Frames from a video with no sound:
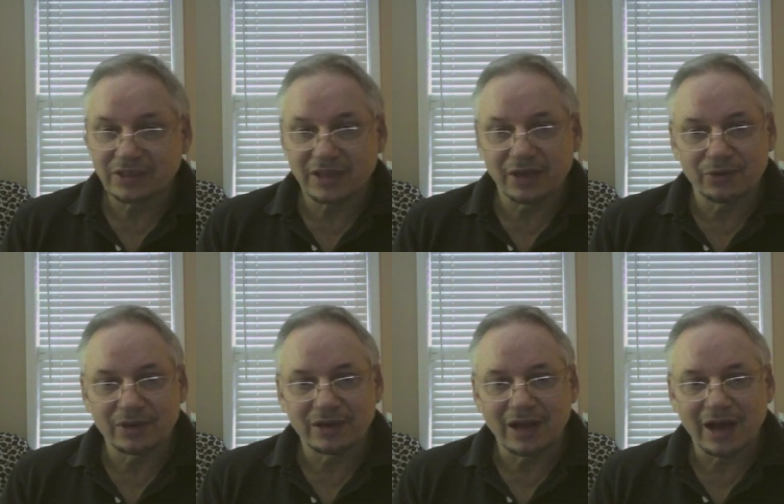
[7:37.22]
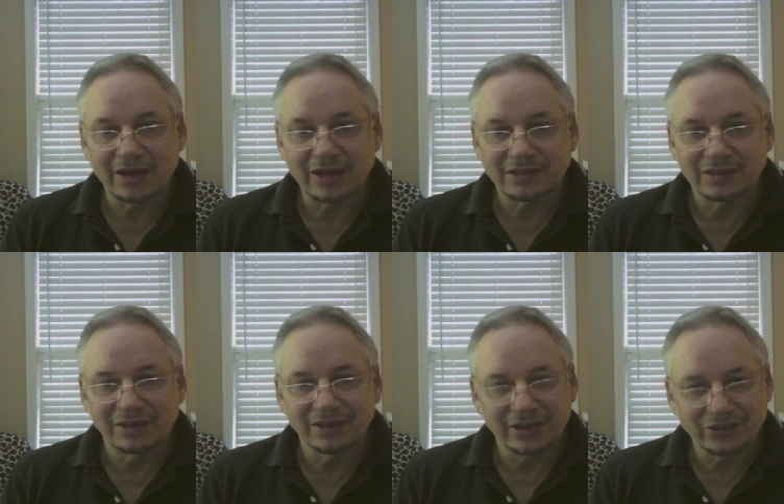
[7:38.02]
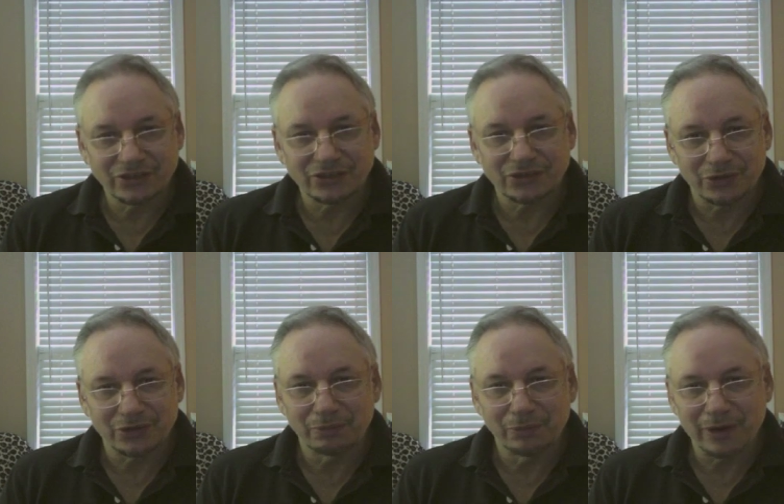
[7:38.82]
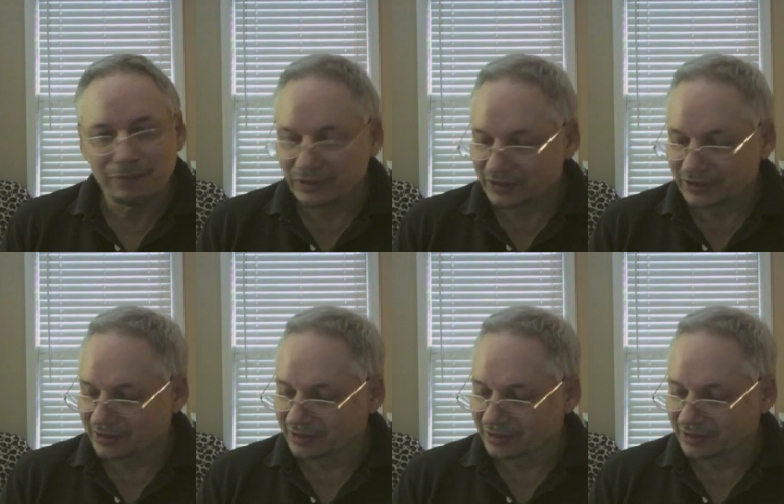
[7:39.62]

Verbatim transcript: they realized its true purpose.